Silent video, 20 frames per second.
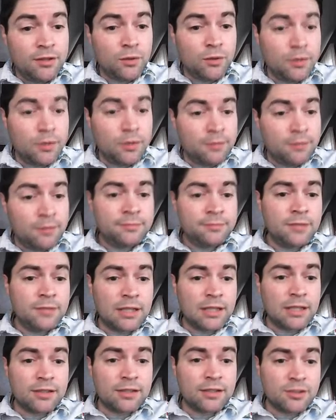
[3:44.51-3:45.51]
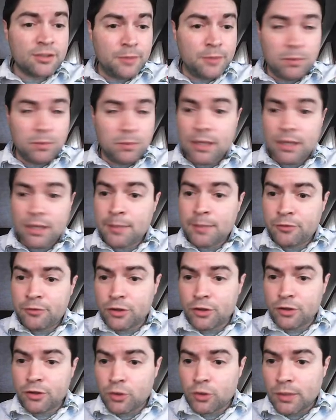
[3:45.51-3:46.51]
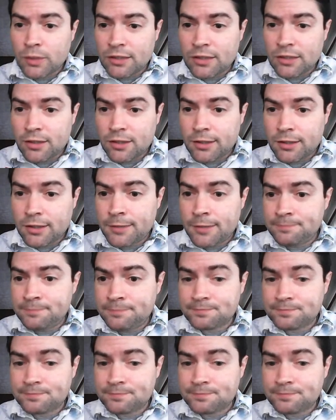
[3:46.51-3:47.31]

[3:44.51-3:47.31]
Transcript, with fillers: or you can listen to me blab for a little while longer.